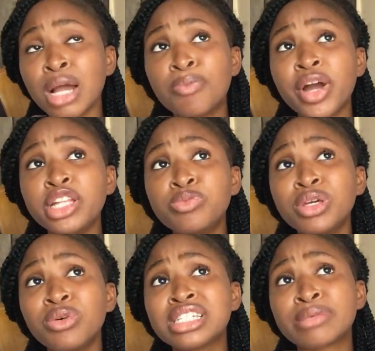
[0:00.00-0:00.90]

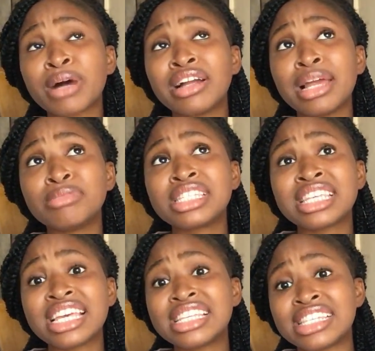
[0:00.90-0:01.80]
let me
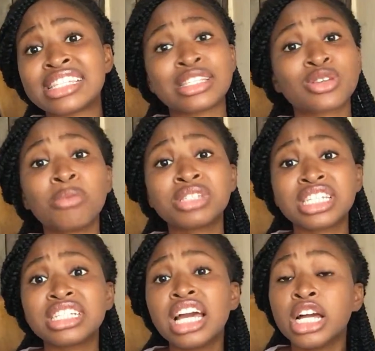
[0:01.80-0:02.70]
say 60
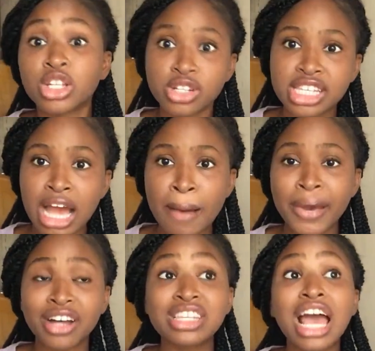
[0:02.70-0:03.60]
something
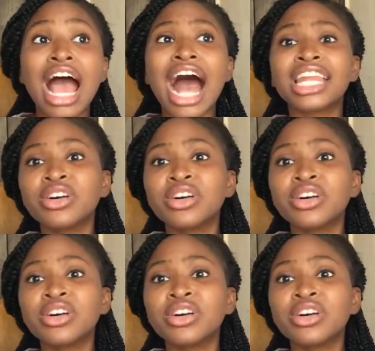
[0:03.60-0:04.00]
nautical miles.